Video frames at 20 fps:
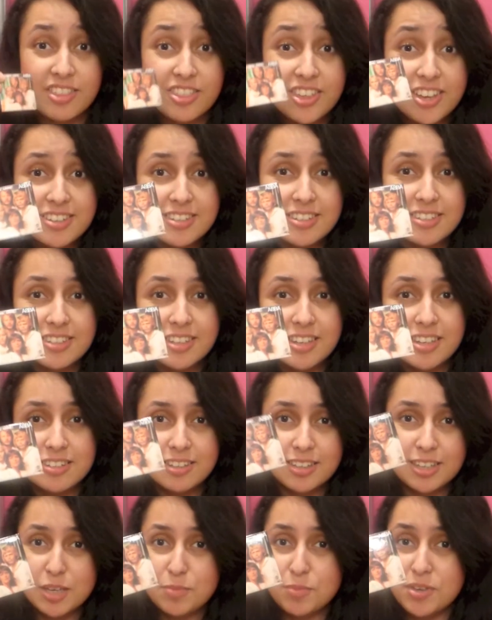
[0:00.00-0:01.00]
This is
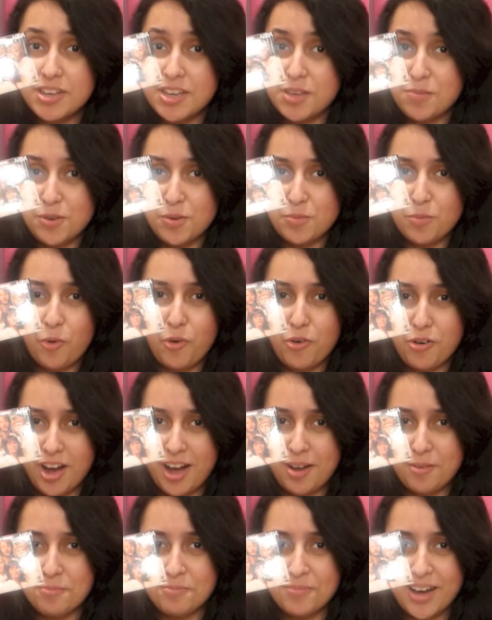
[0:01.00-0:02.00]
a Gimme Gimme More
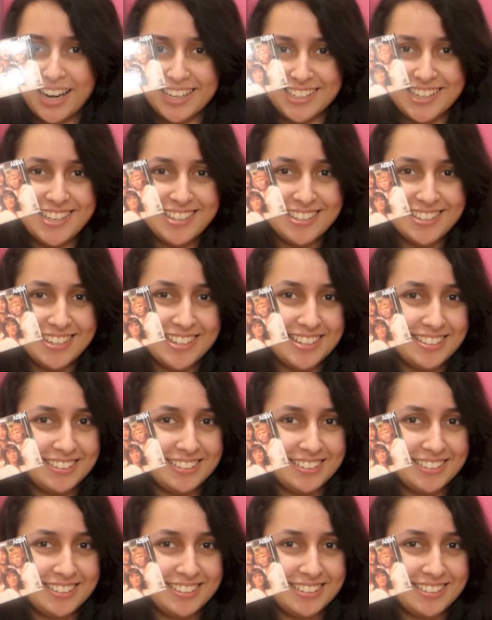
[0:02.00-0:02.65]
um, magnet.